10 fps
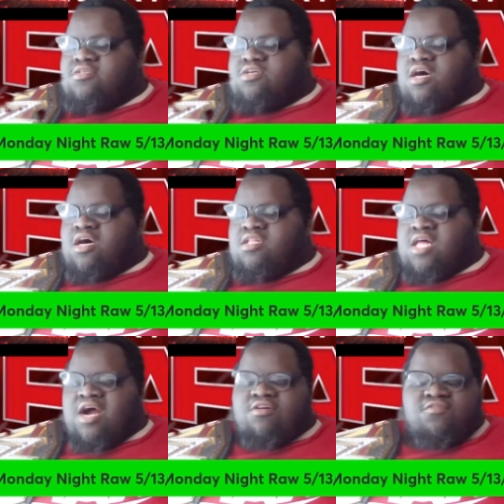
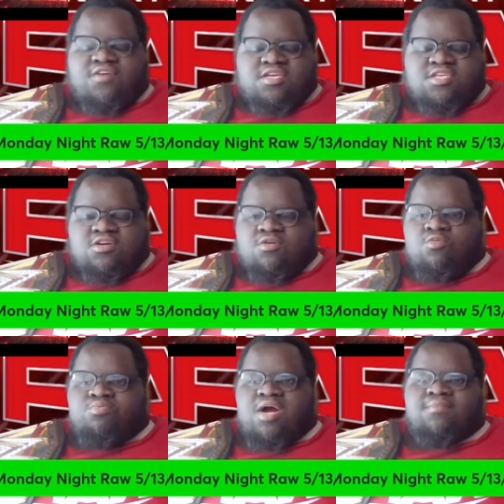Lyra Valkyria, who
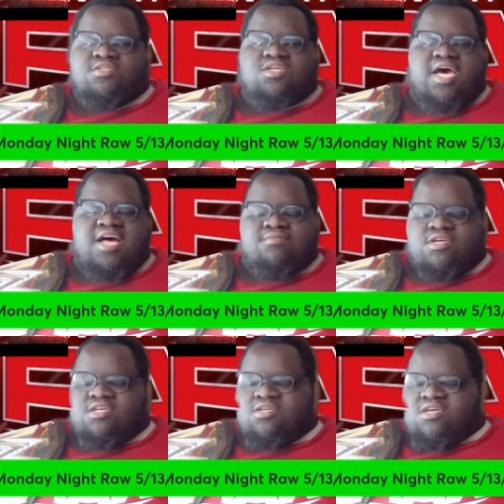promised to have
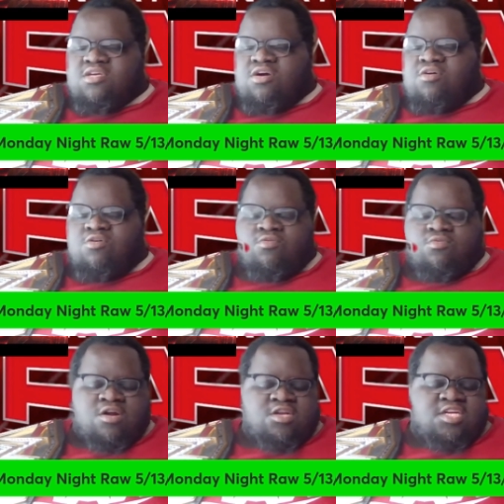who
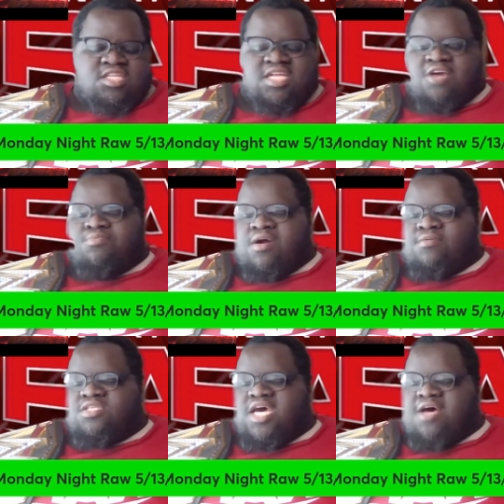earlier in the night
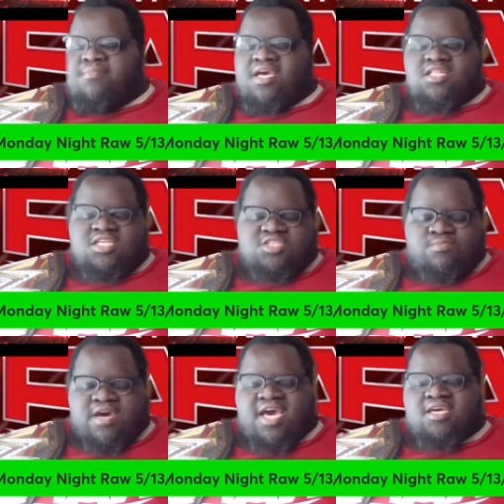promised to have Becky Lynch
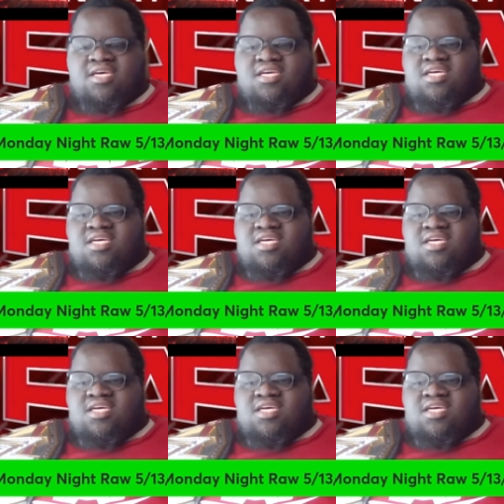back,